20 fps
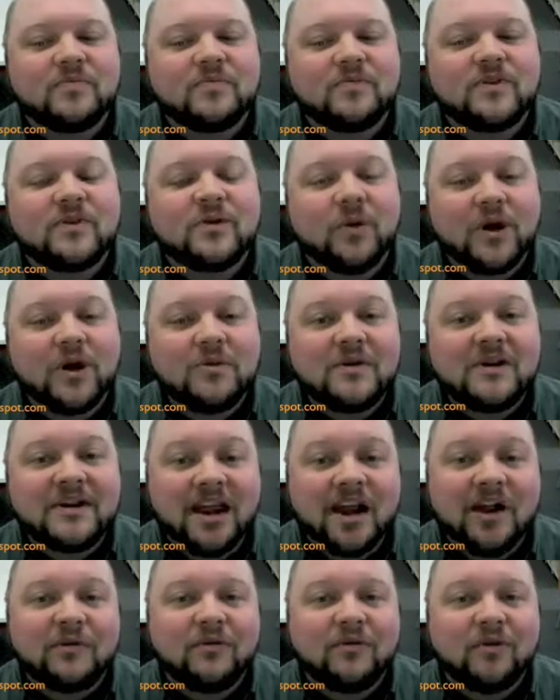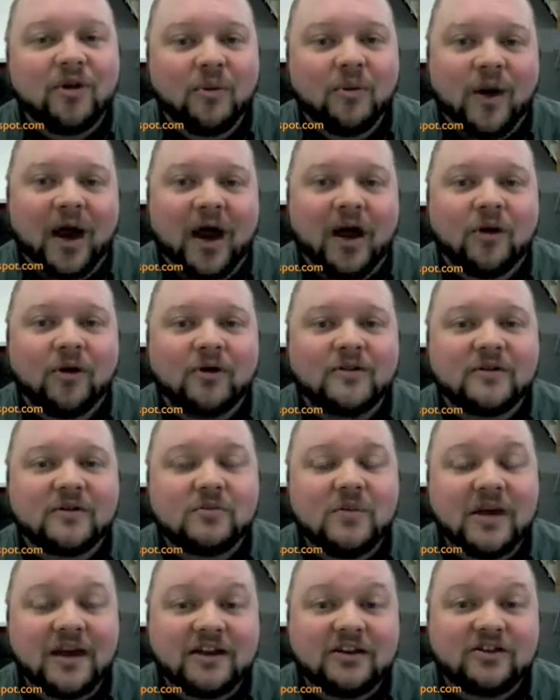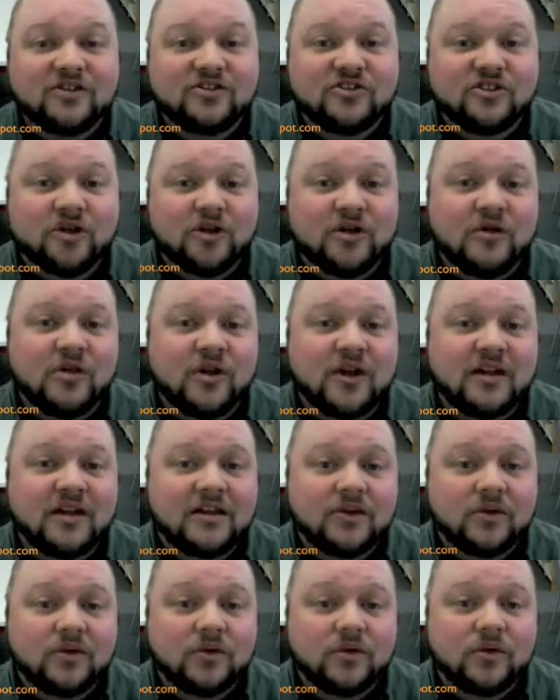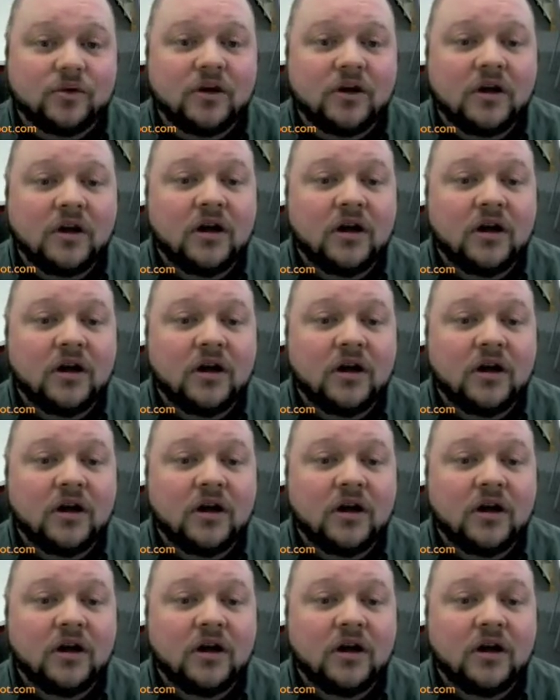You want to be careful about making sure that you